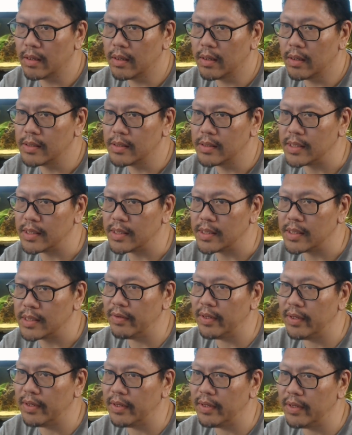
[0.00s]

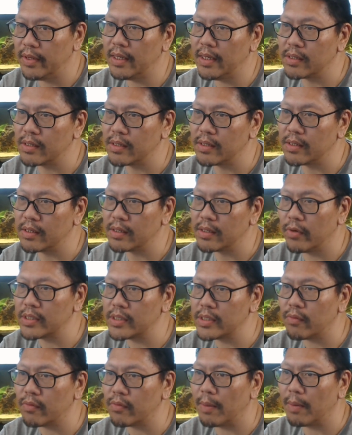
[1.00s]
Stevie is a rip.
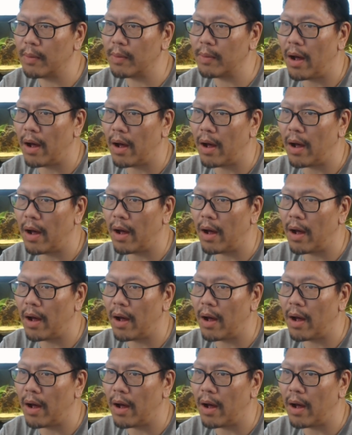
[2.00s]
What's a ripoff?